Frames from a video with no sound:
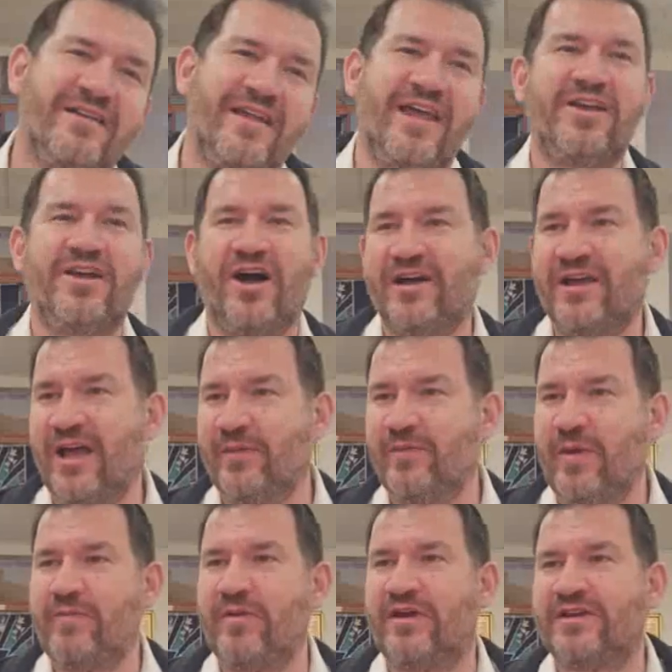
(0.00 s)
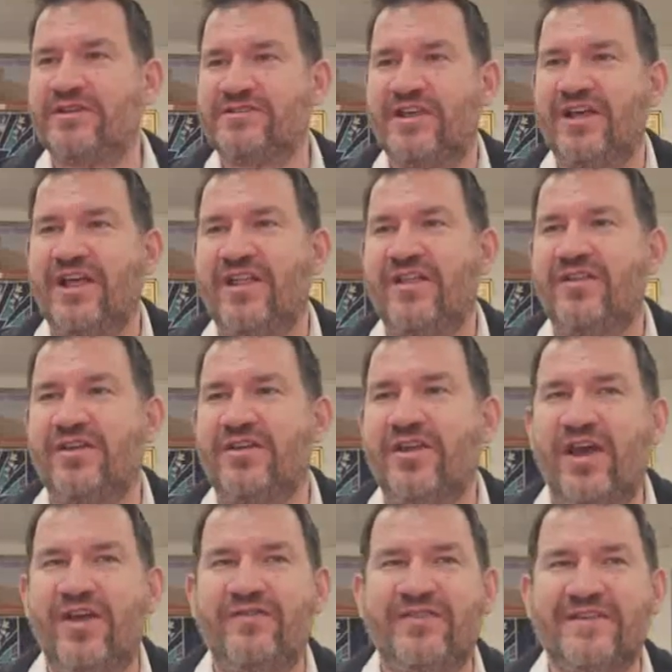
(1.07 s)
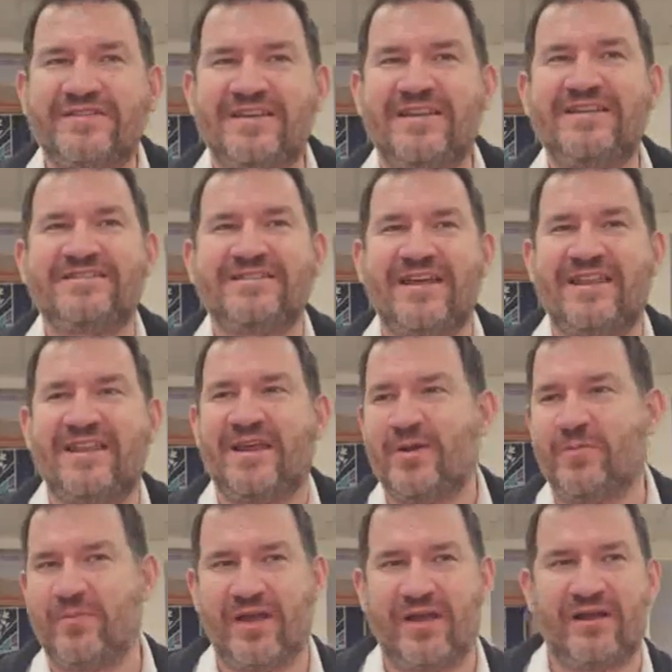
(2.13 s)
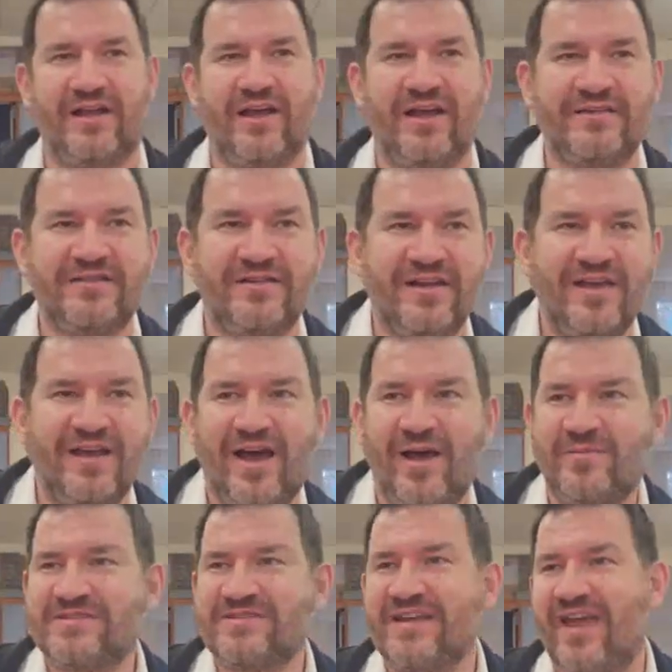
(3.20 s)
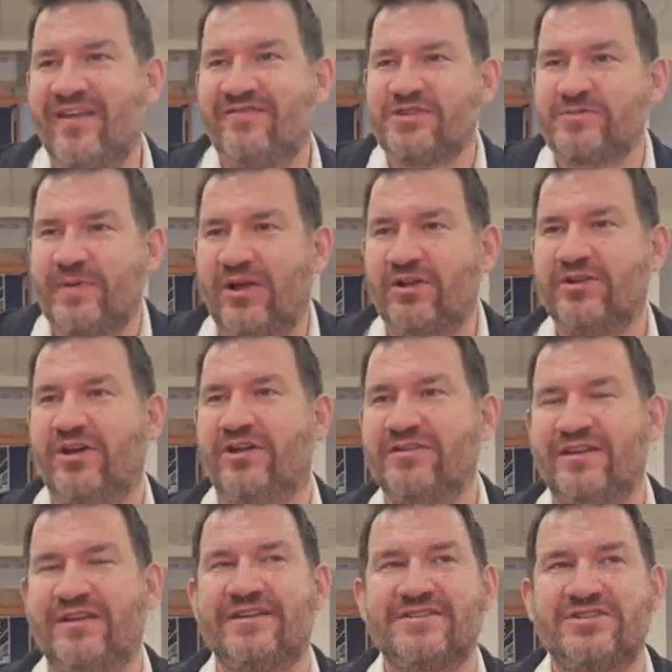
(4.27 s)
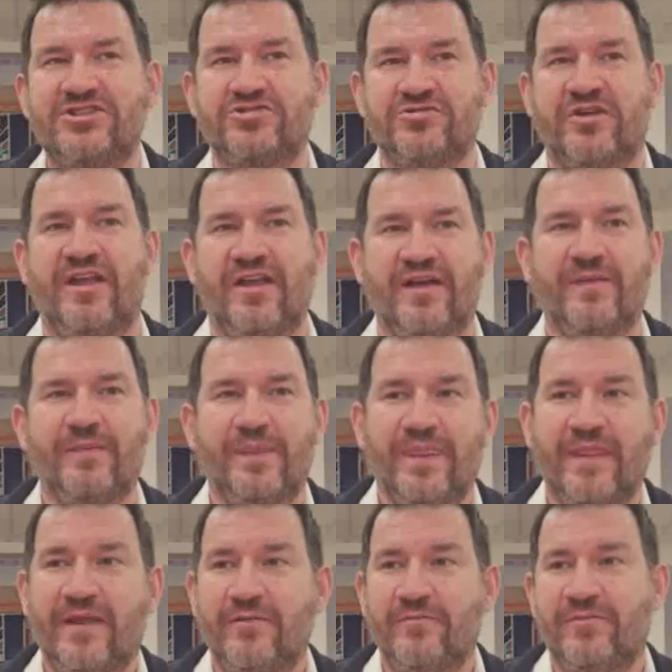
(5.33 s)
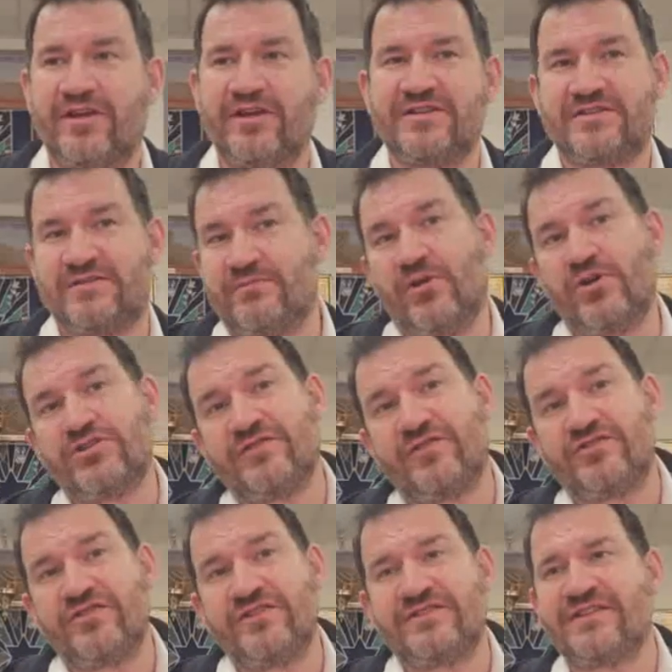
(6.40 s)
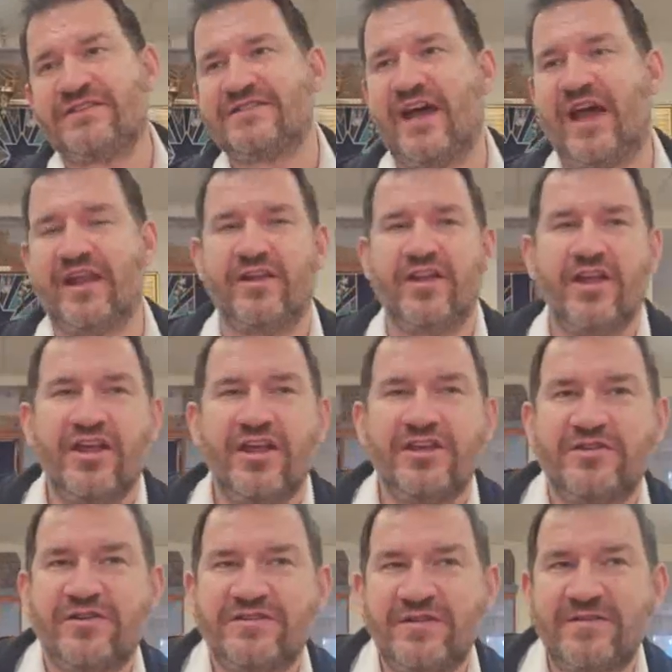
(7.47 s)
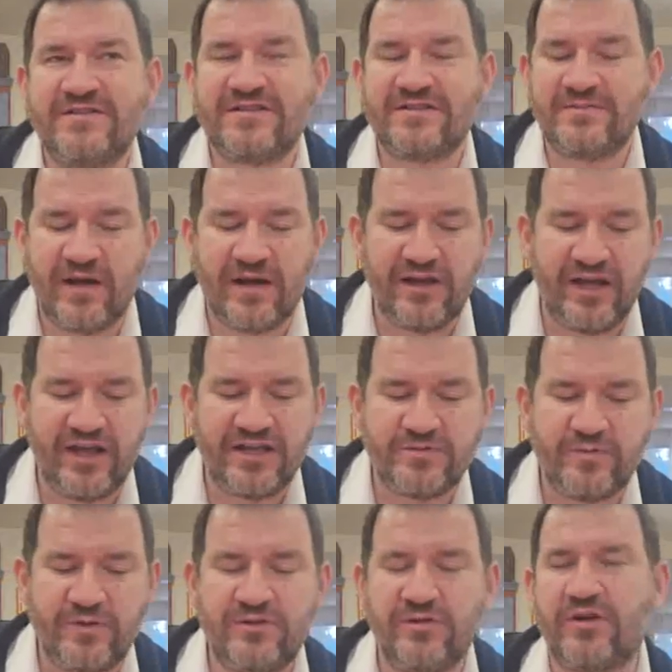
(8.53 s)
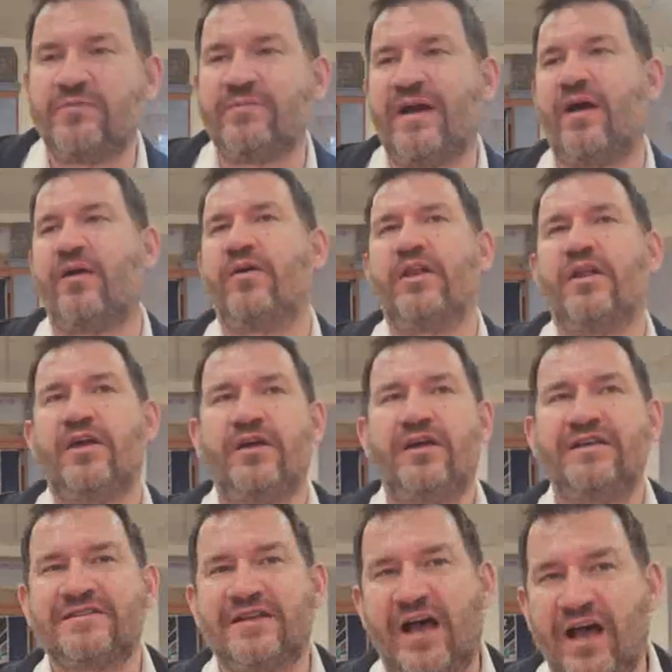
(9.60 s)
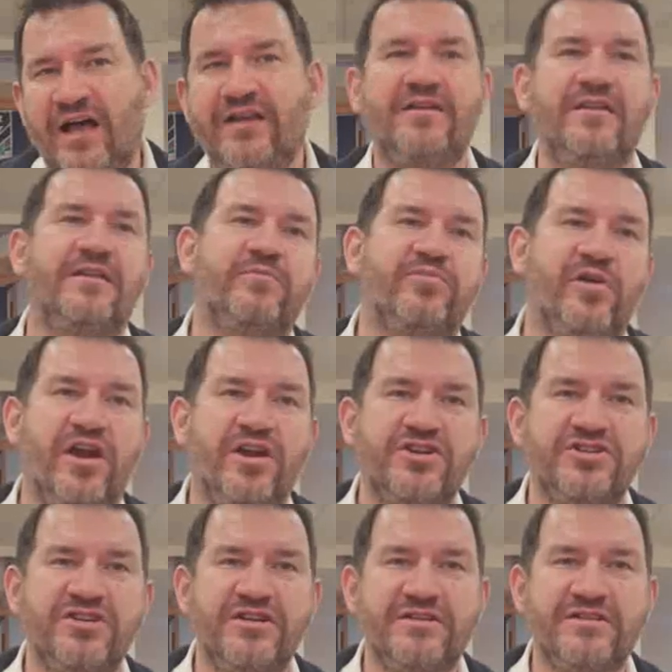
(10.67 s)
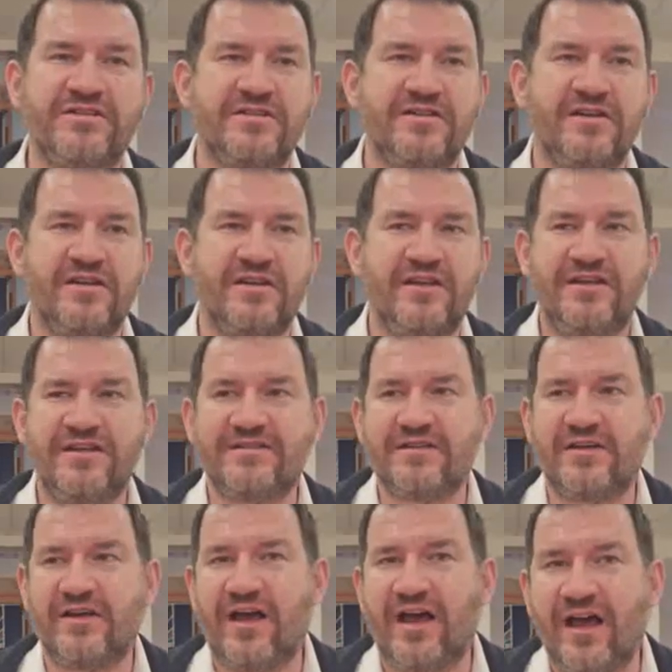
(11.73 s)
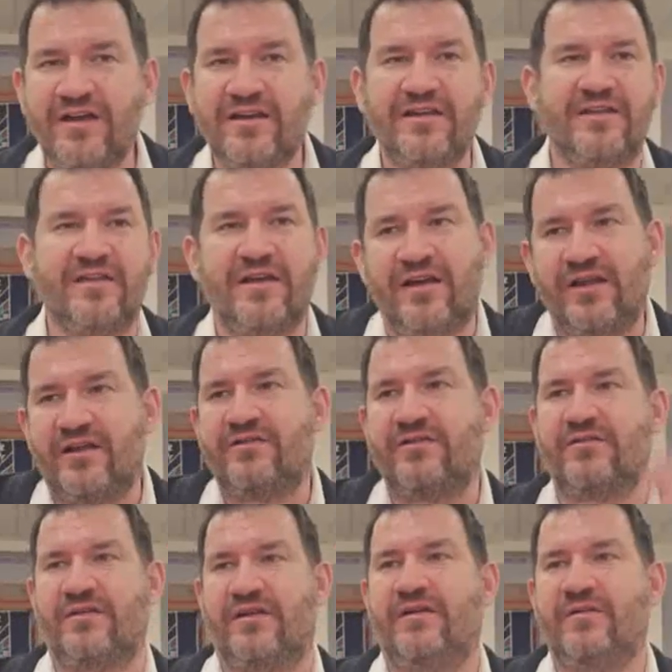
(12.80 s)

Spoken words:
Now you can't kill me because the knife is inside the Ir Miklat. I'm saved just by holding on to this tree because most of the tree's inside. So it seems as a machlekes, we're talking about he's under the branches, he's under the